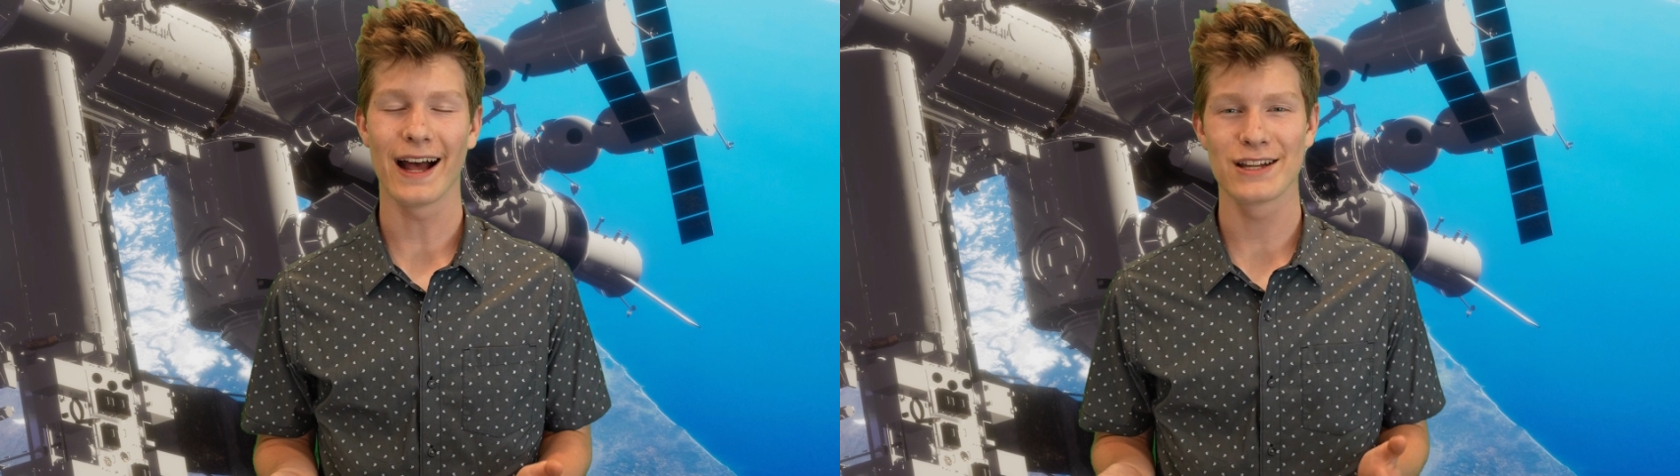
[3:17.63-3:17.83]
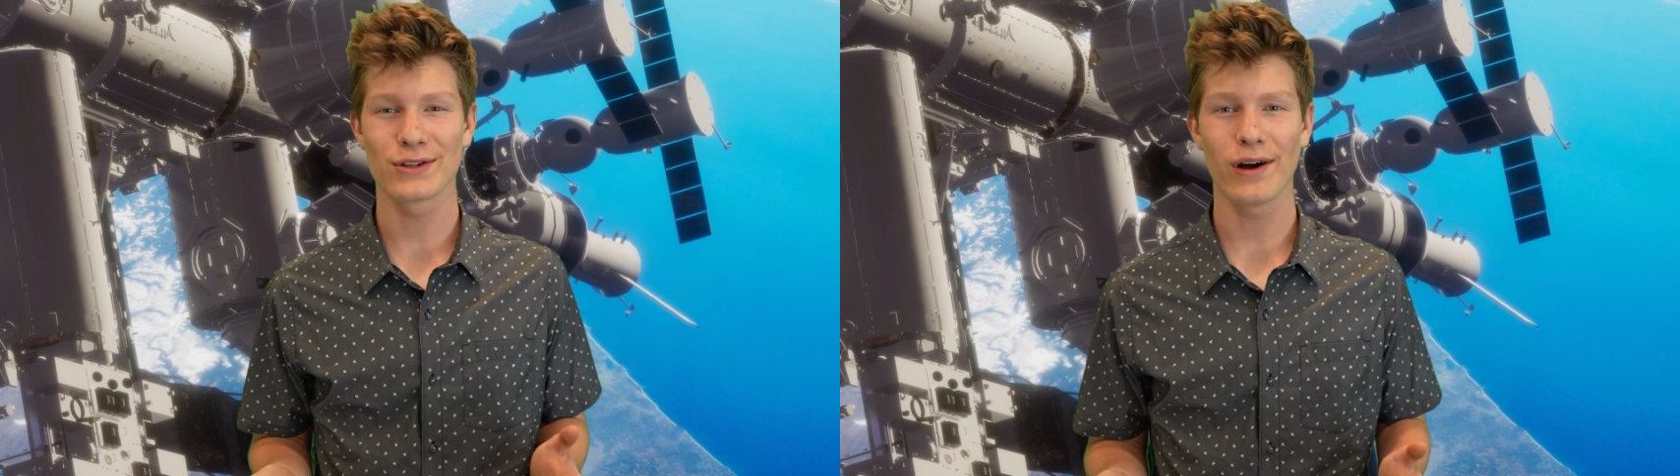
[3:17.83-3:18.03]

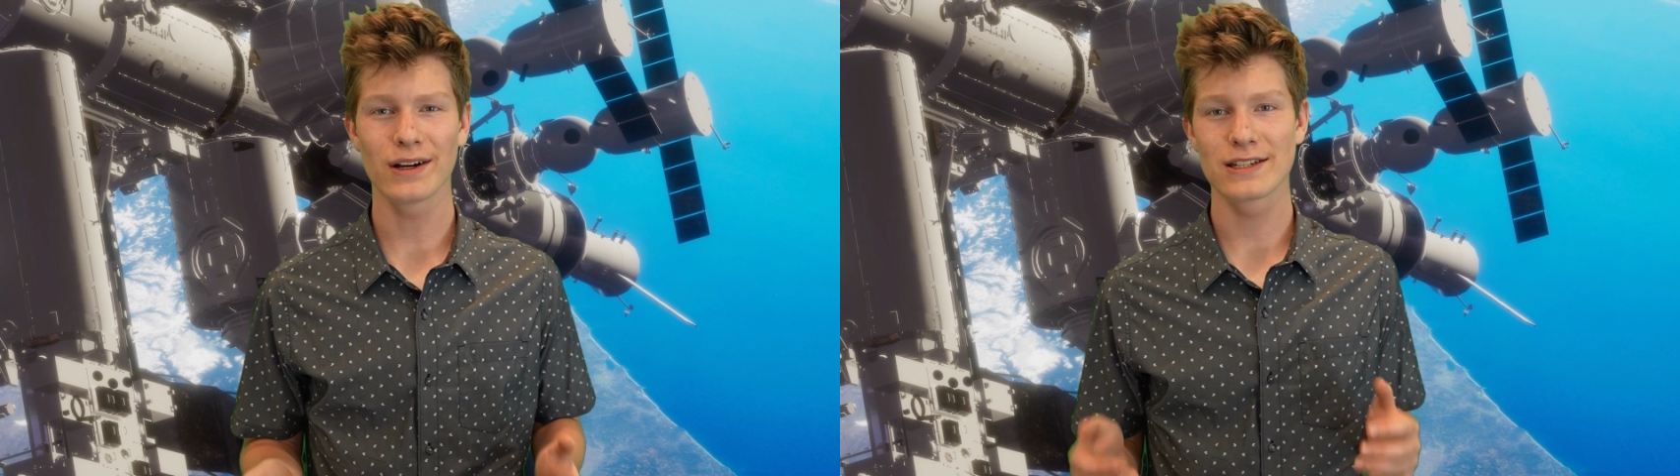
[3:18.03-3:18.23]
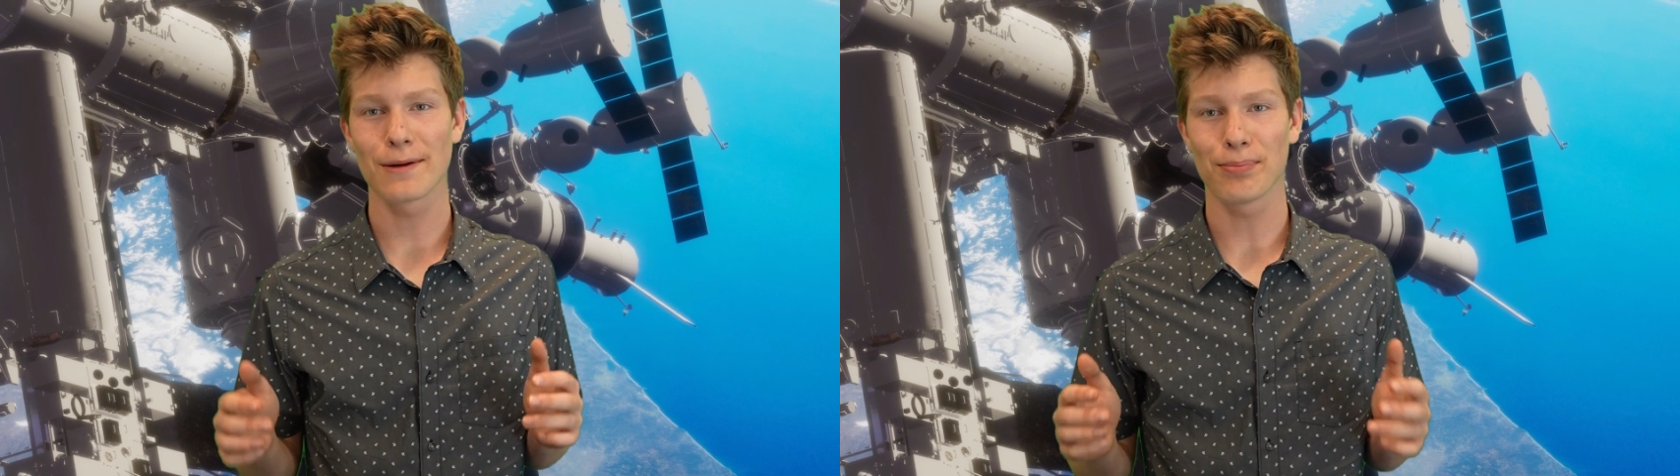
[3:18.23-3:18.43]
as
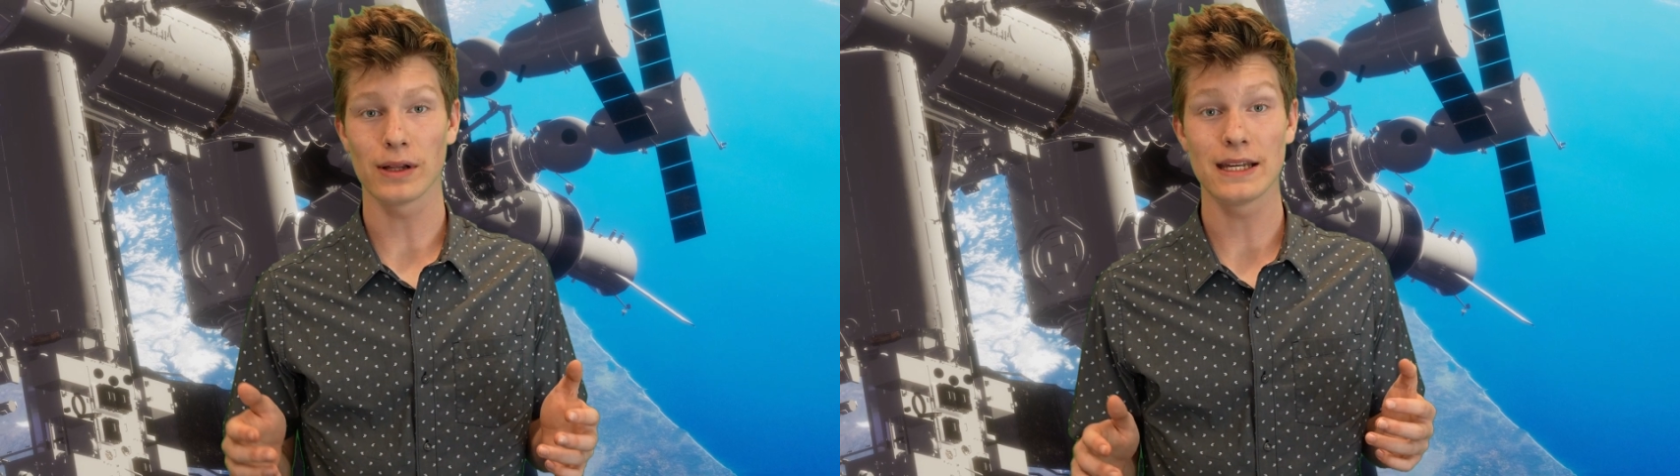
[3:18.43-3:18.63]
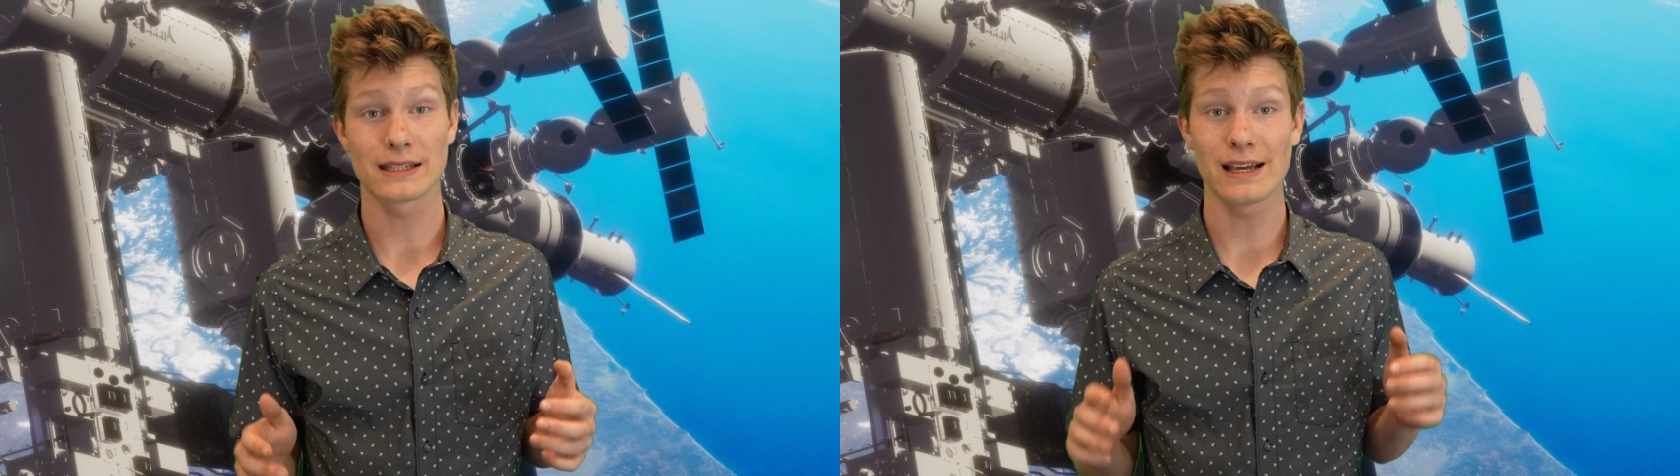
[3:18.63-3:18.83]
long as the
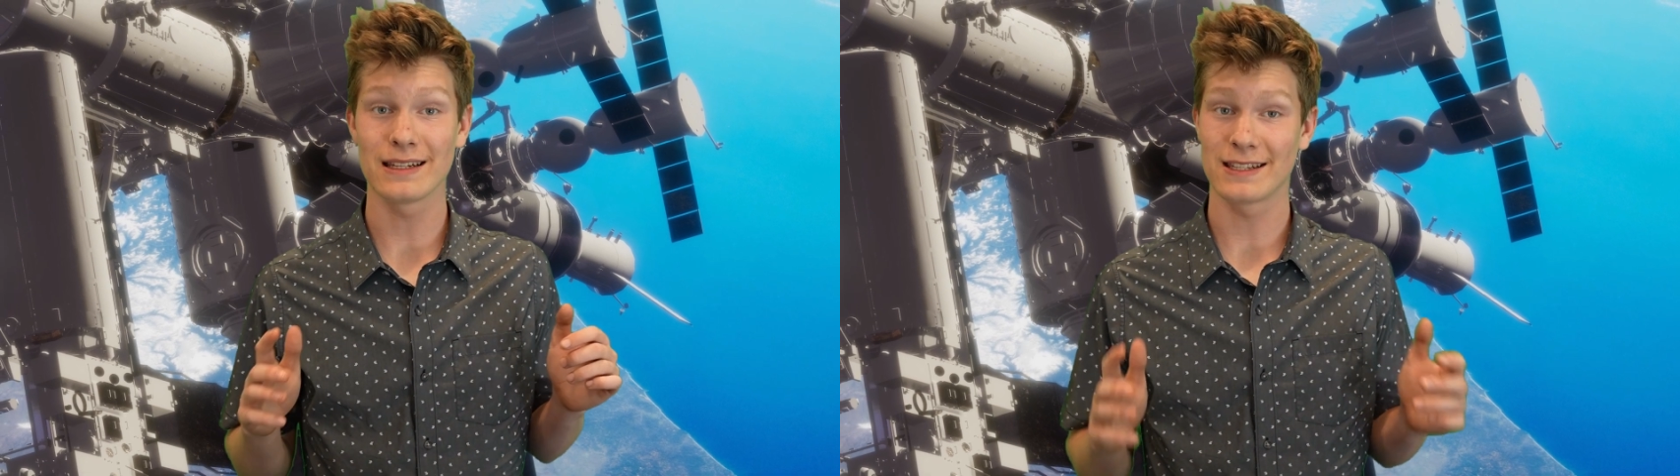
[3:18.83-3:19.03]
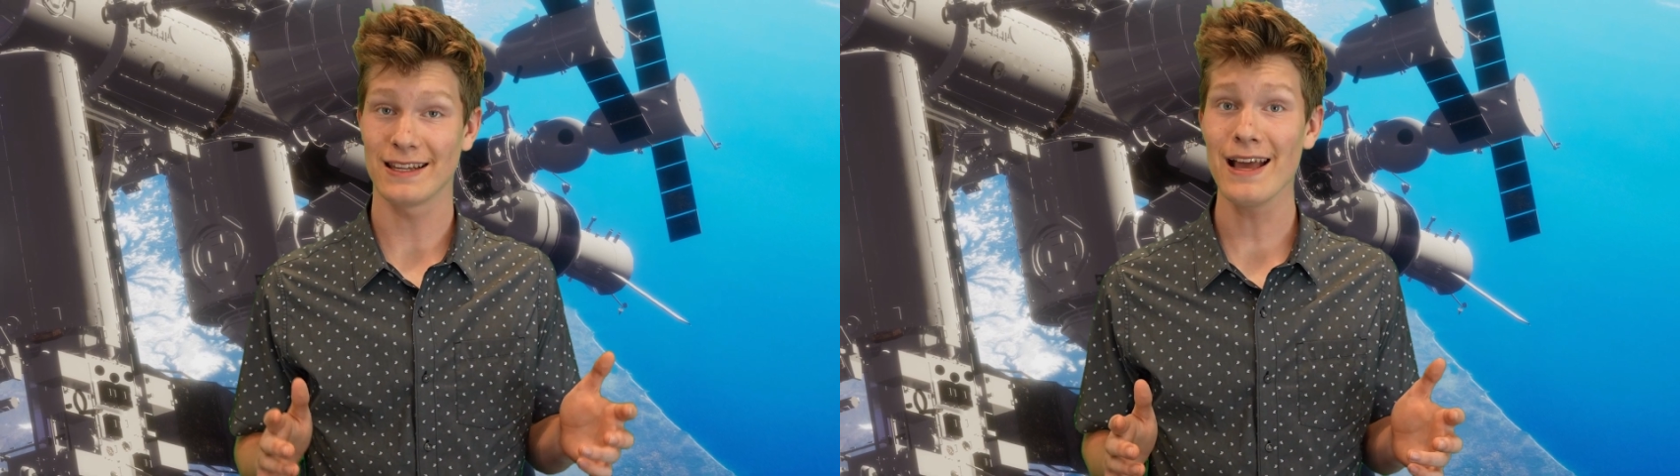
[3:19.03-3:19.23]
place
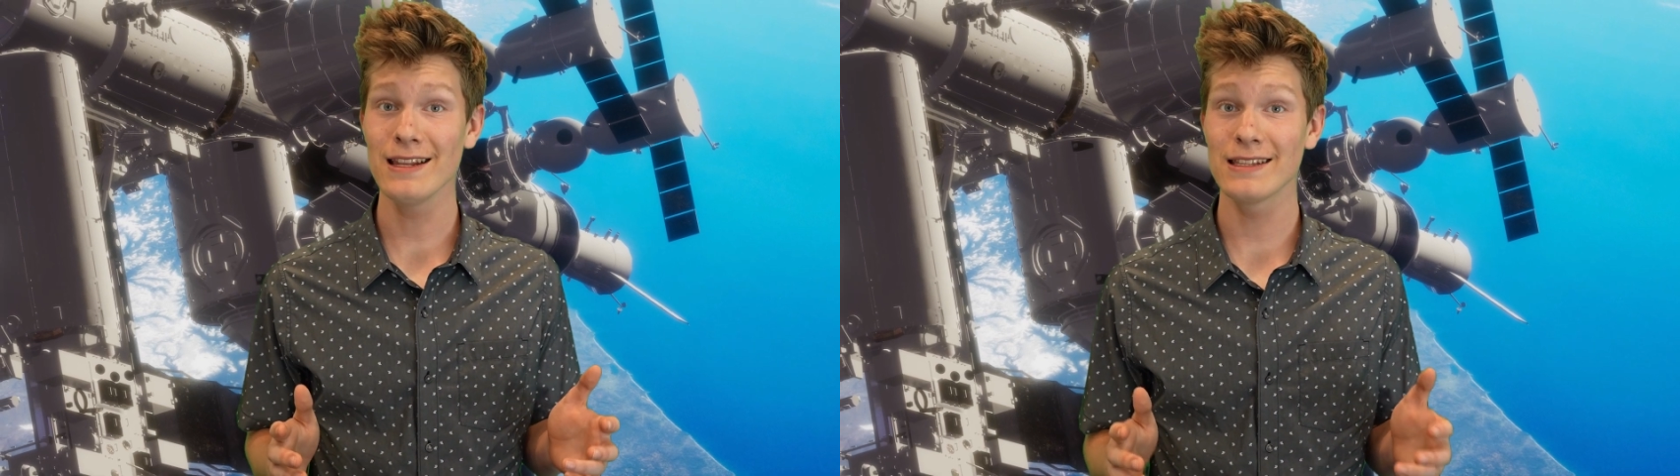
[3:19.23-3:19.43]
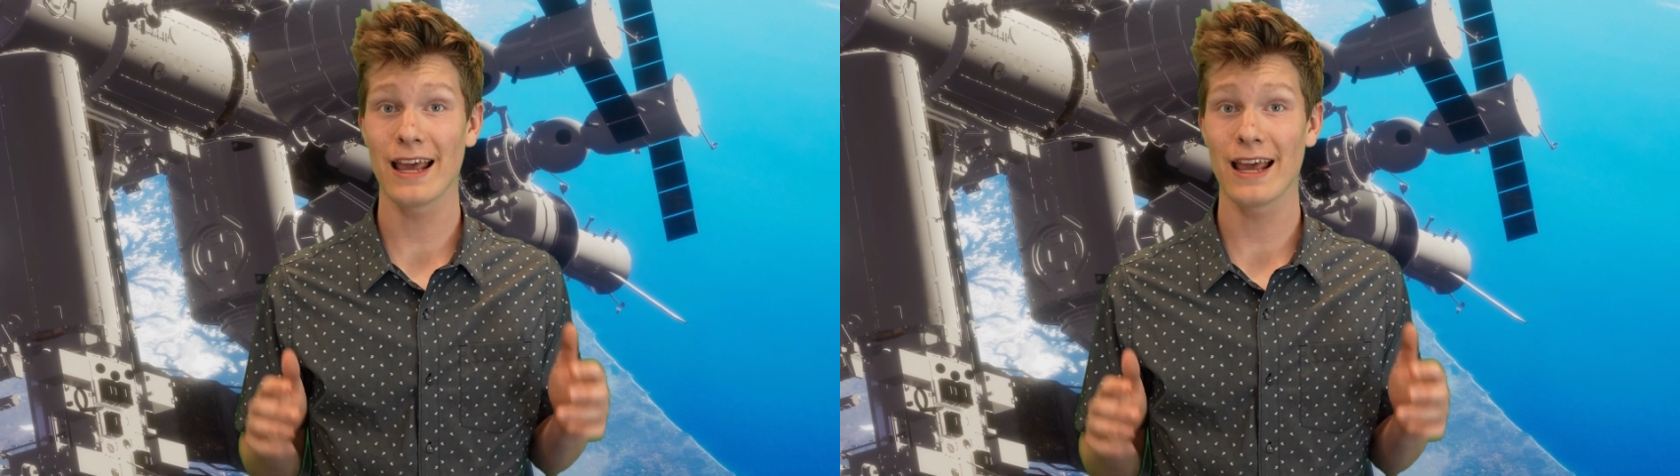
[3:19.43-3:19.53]
that sends